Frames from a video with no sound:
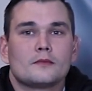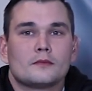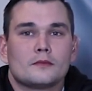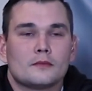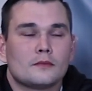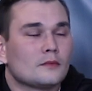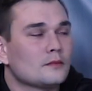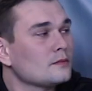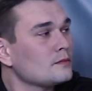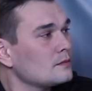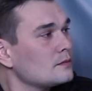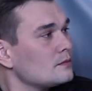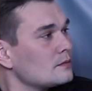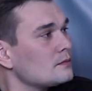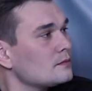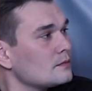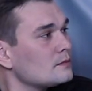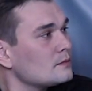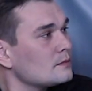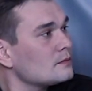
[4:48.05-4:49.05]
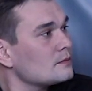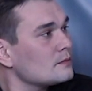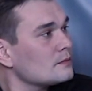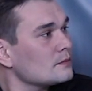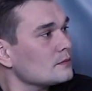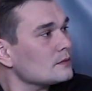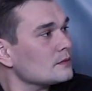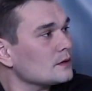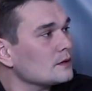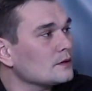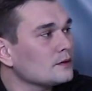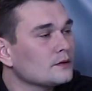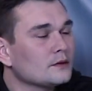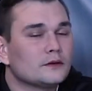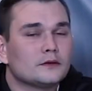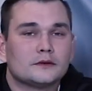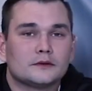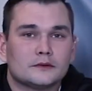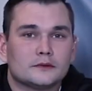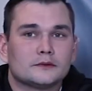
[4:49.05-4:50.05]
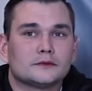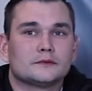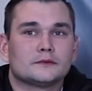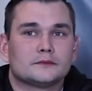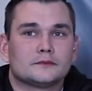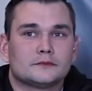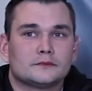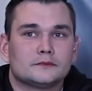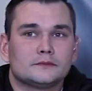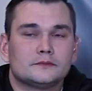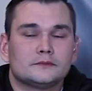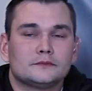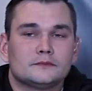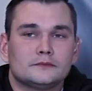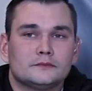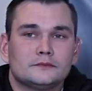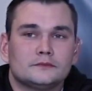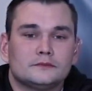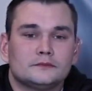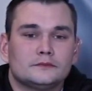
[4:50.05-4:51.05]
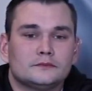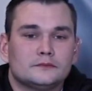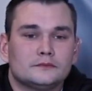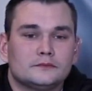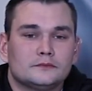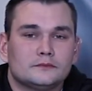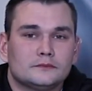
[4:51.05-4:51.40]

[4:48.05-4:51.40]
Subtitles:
(silent)